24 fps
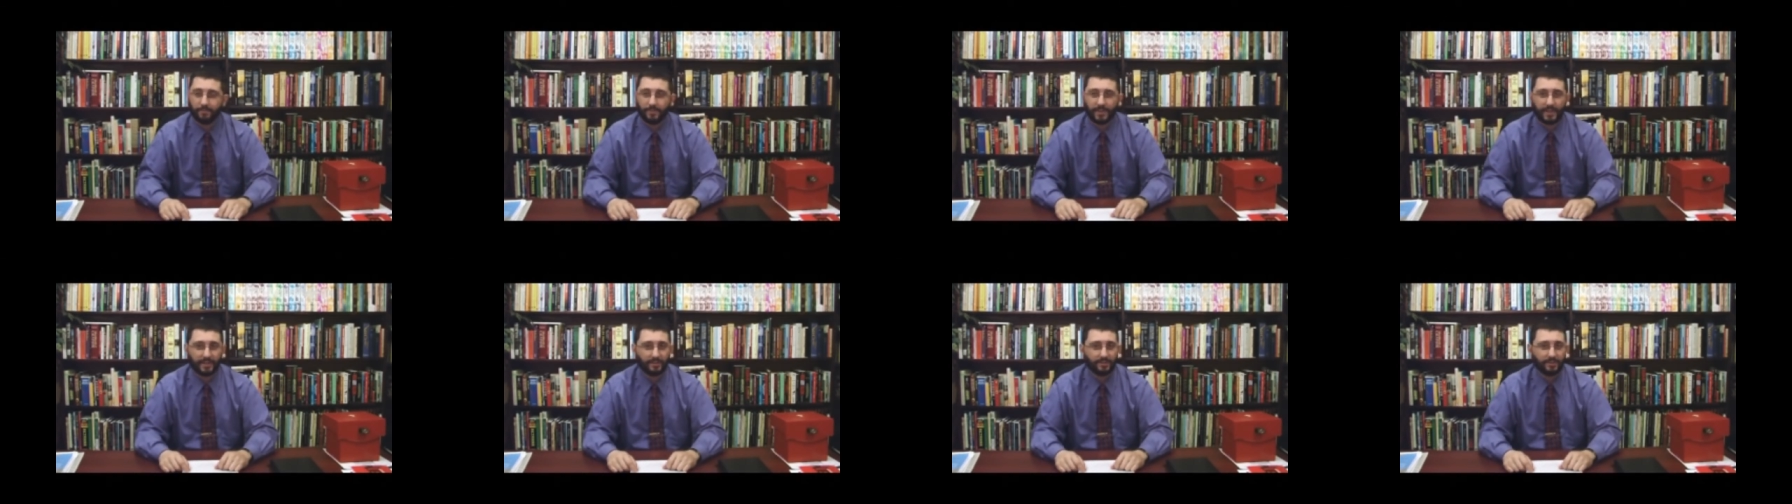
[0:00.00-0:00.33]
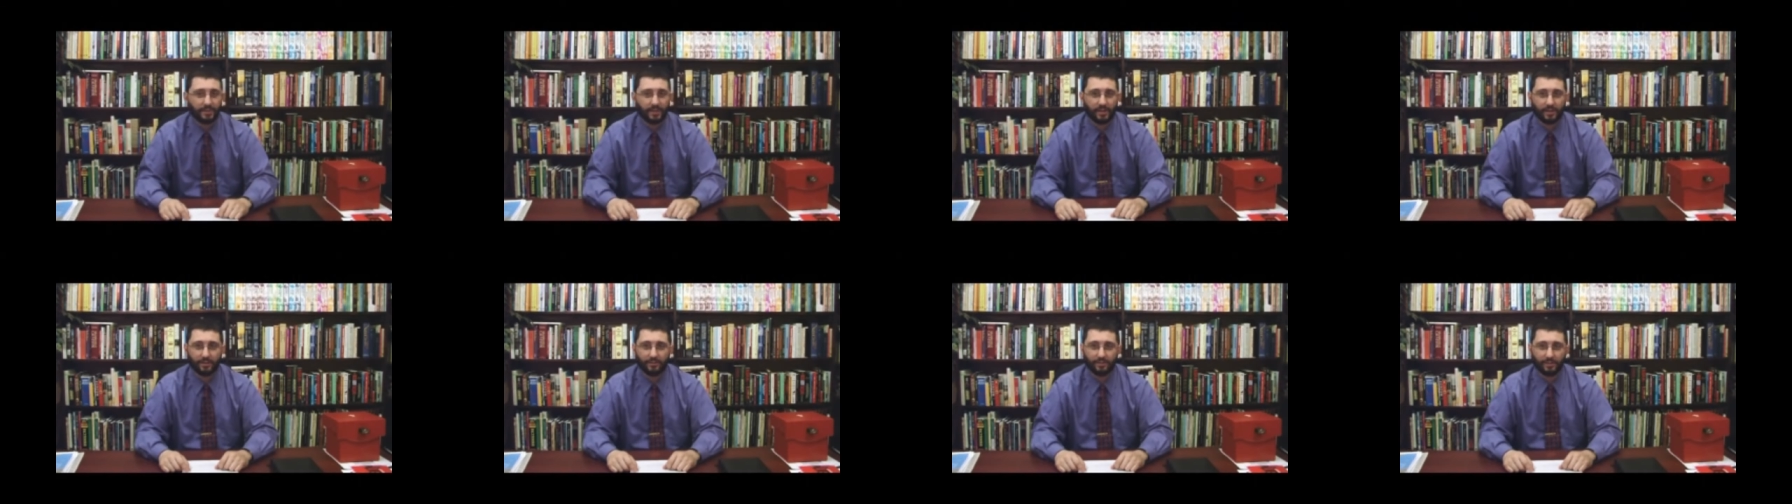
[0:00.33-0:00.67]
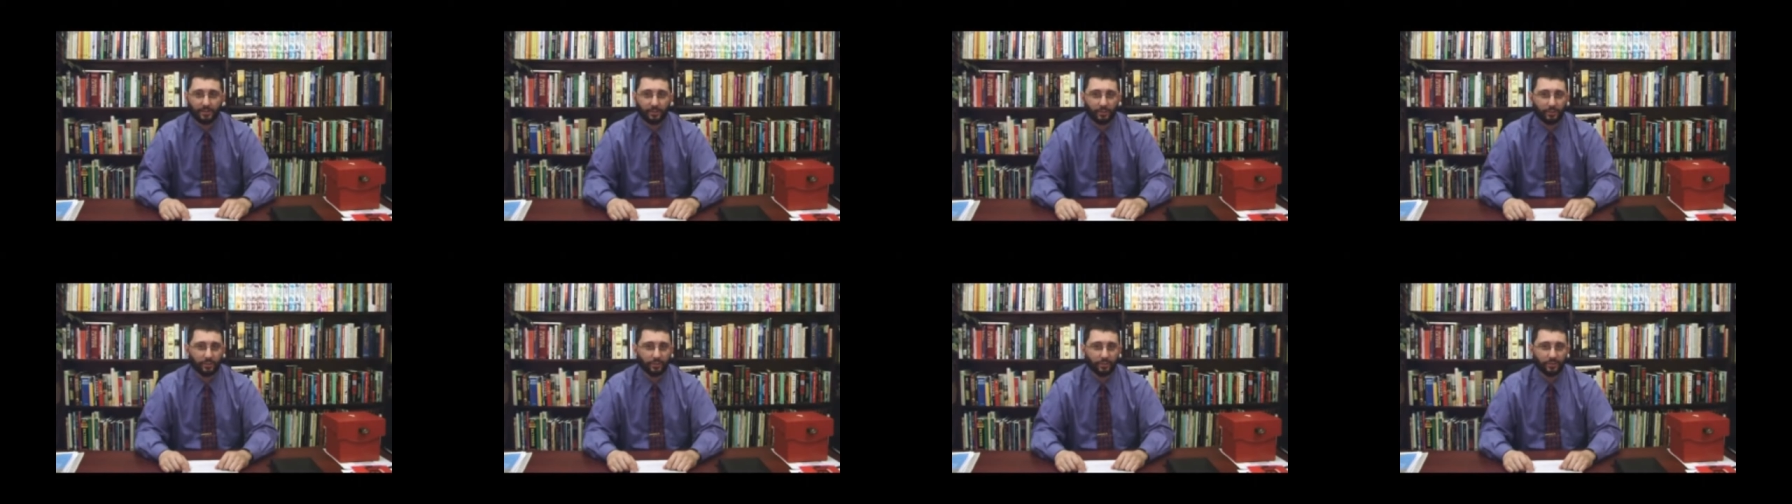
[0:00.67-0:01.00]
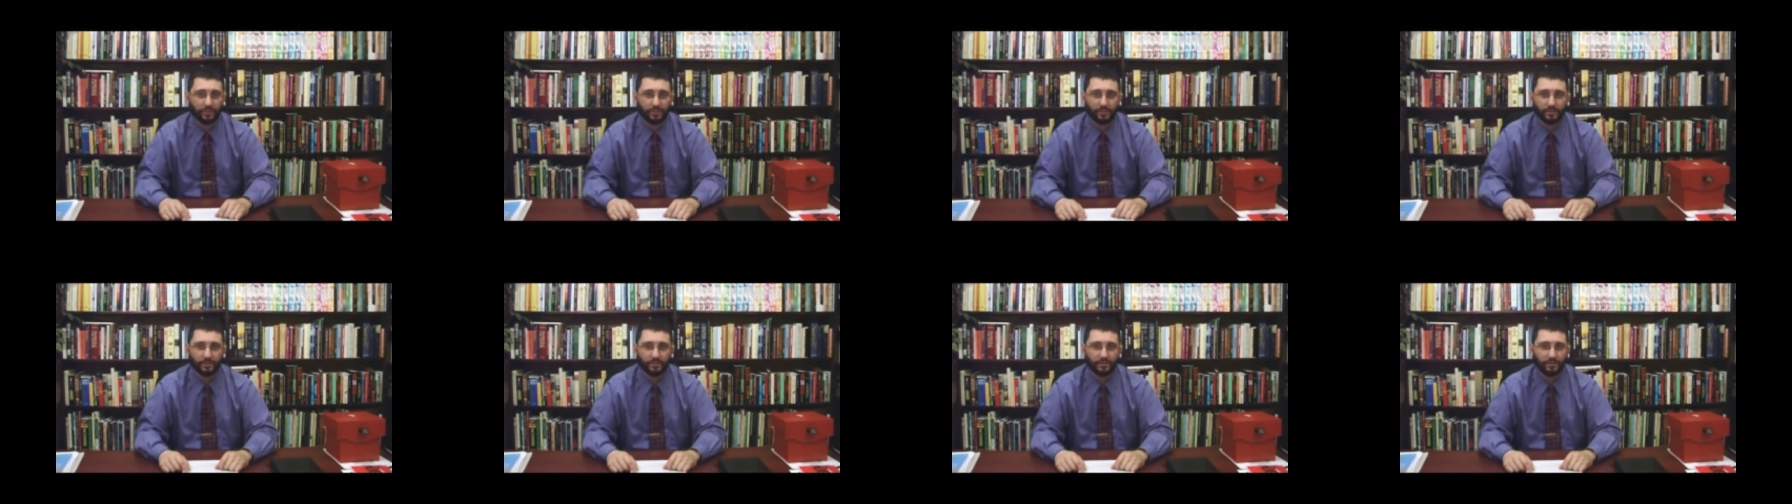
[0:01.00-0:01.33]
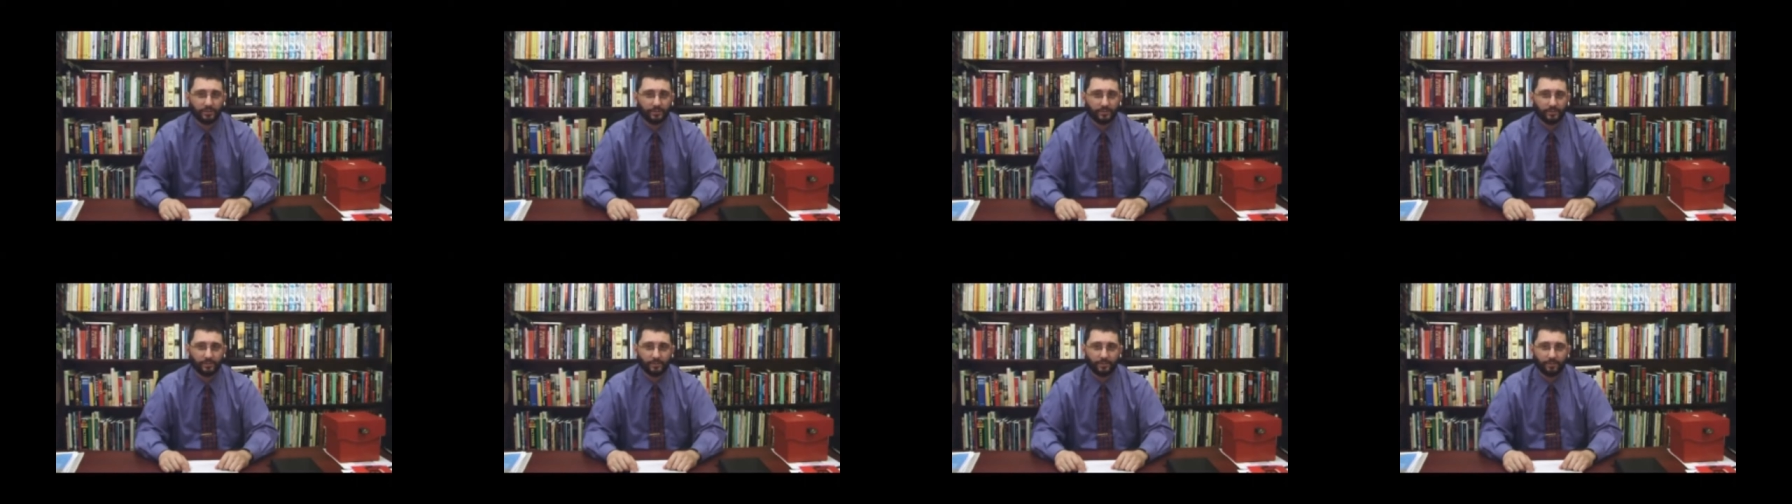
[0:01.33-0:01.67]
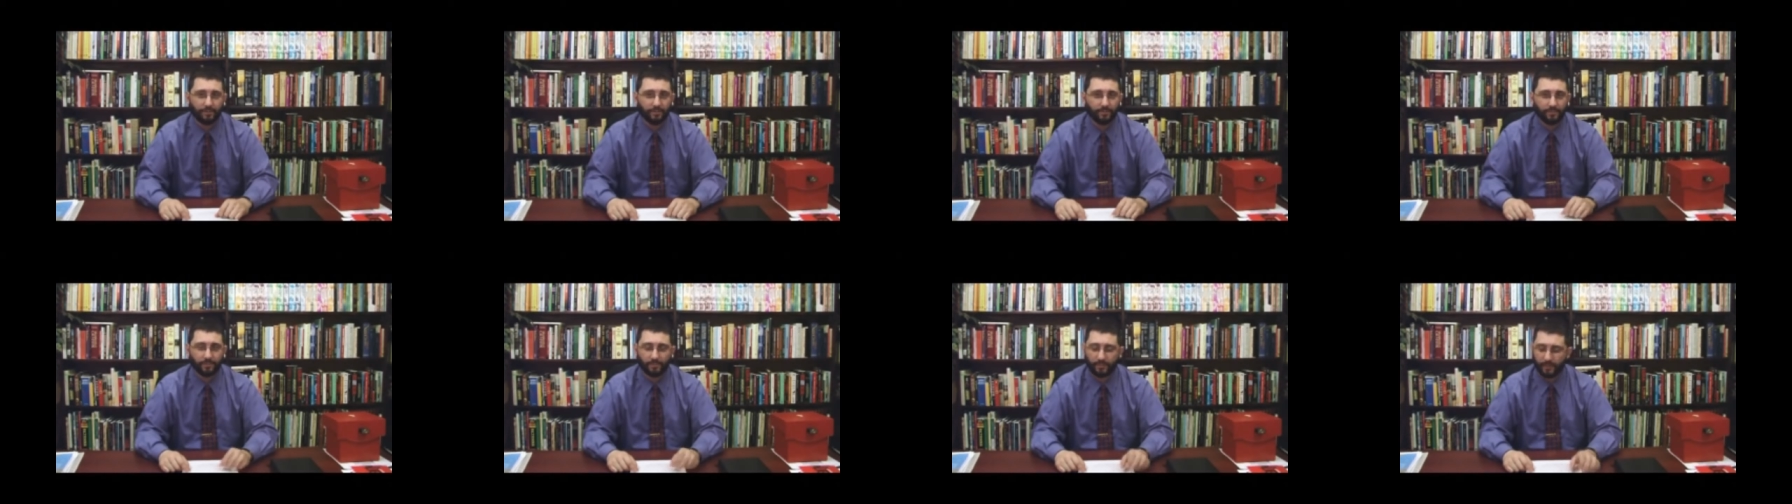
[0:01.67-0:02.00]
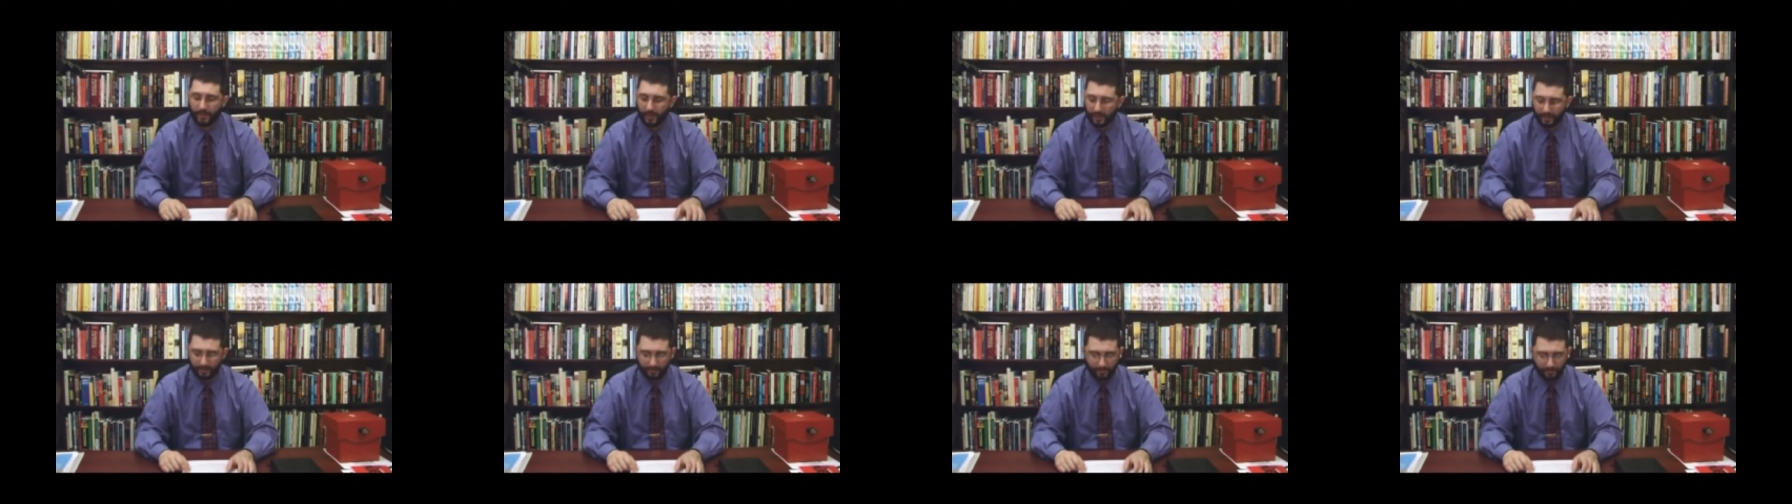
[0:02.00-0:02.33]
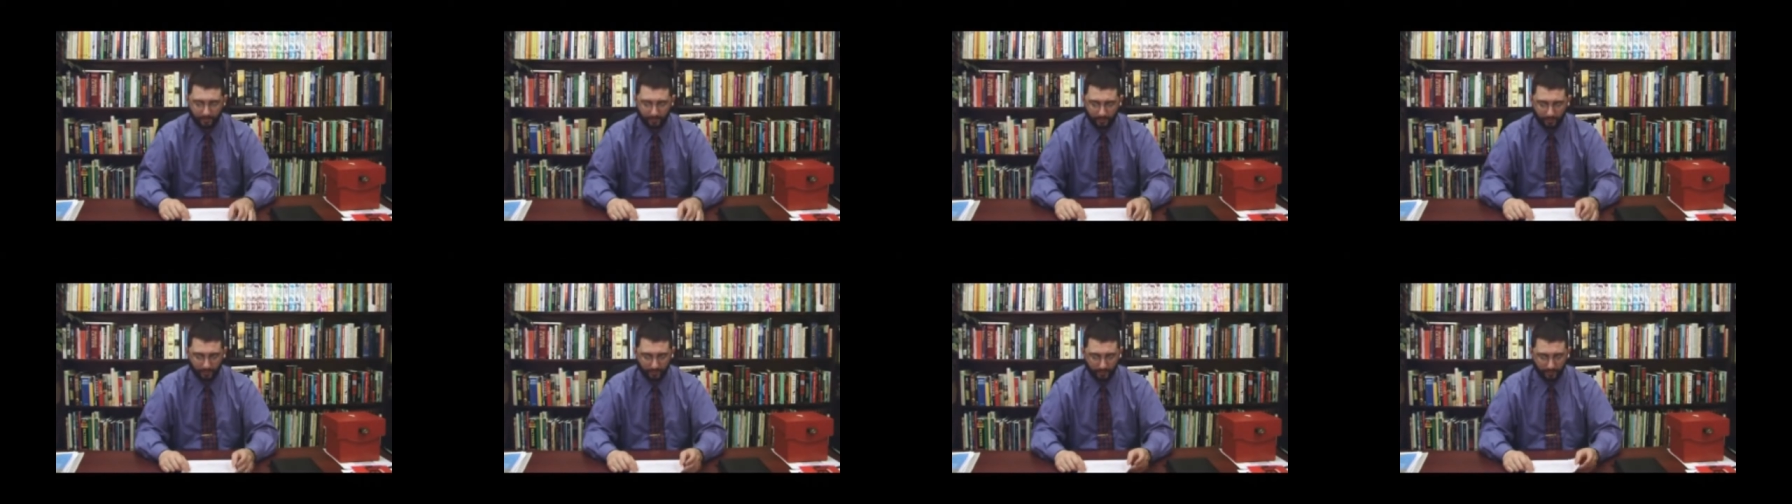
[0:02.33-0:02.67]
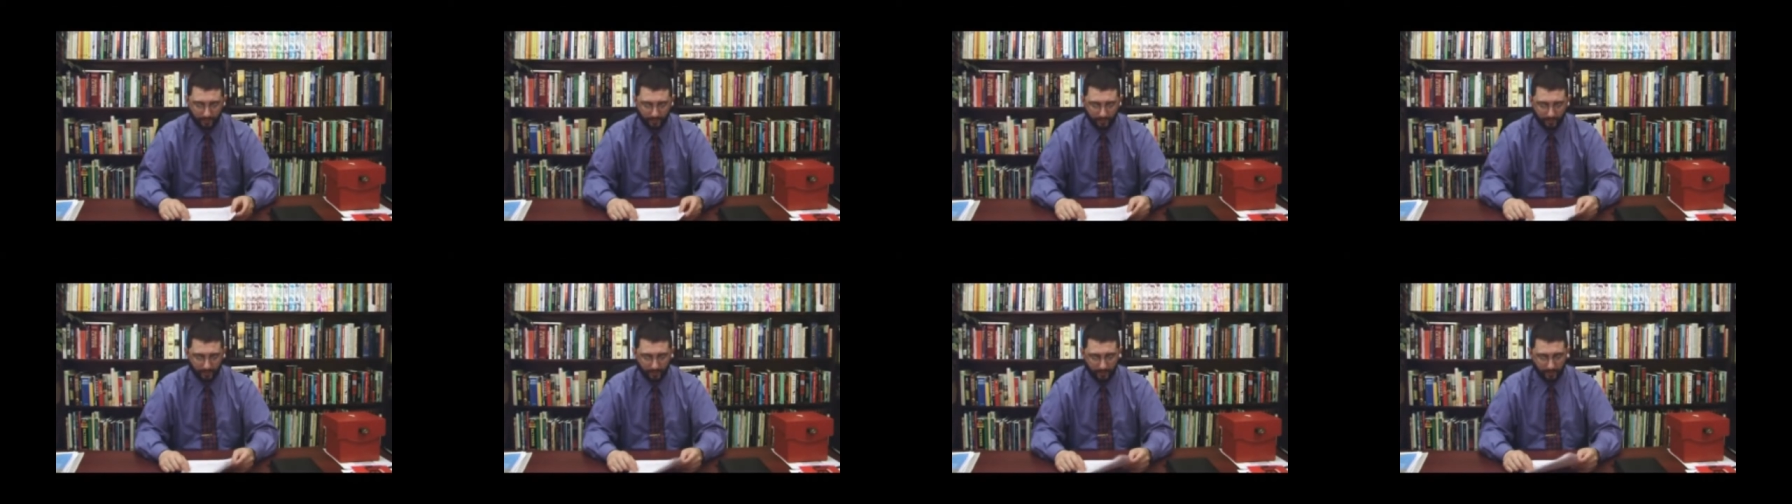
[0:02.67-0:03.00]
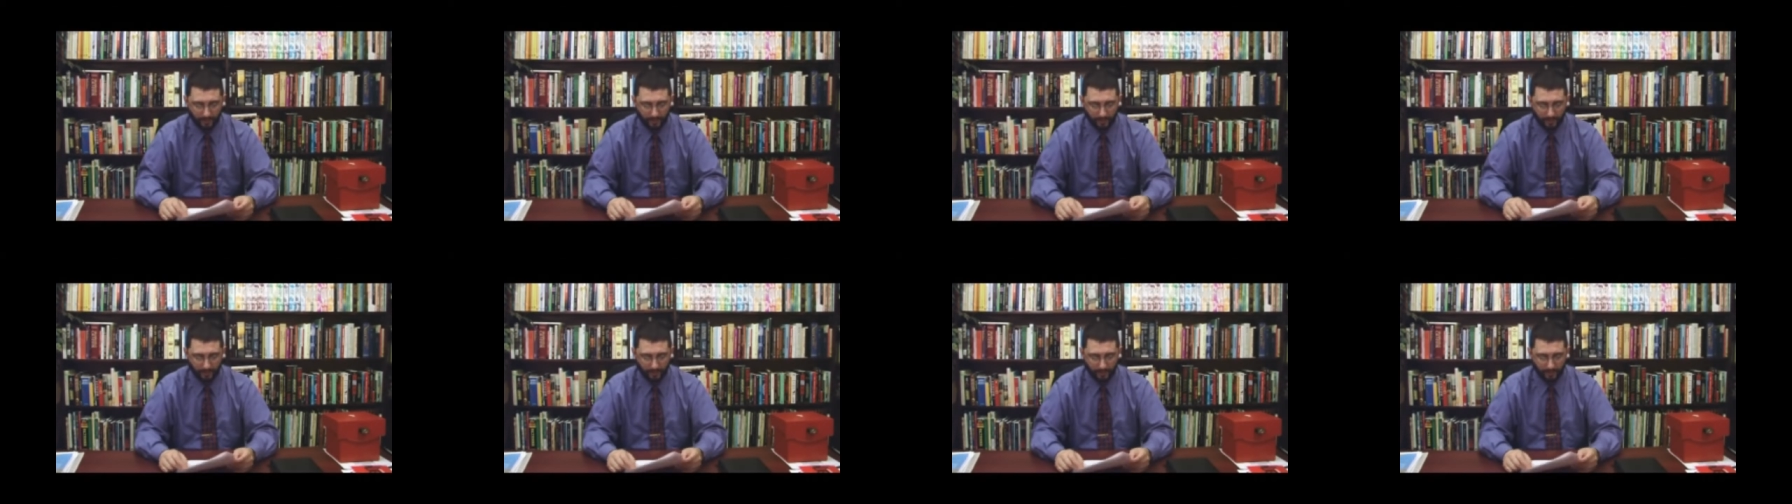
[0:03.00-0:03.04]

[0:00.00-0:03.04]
That's not of the Lord. Not of the Lord.